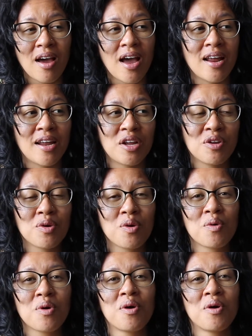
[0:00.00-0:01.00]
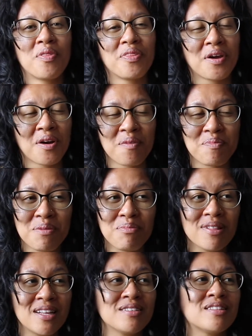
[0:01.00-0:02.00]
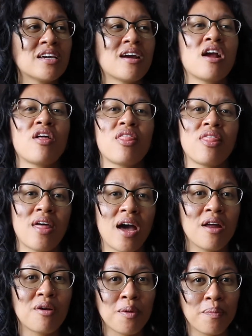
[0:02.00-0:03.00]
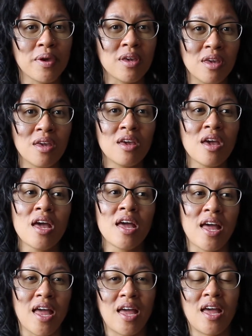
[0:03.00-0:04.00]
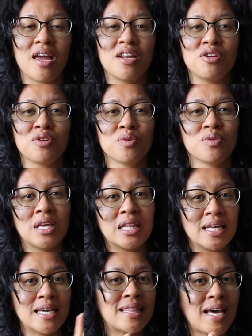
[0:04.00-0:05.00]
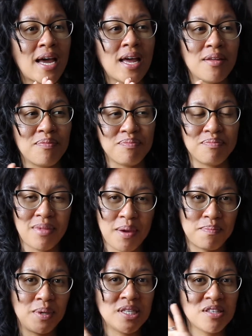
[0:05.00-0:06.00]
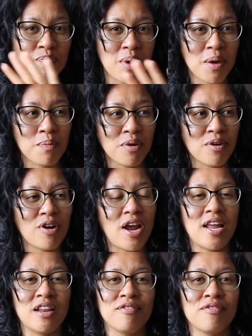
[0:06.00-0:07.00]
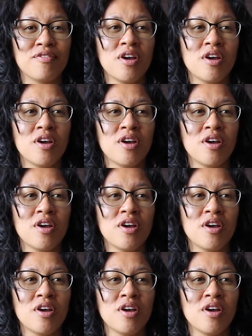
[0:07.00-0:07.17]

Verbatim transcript: And I know there are people out there that are picky and you know, they like that, that piece of paper and if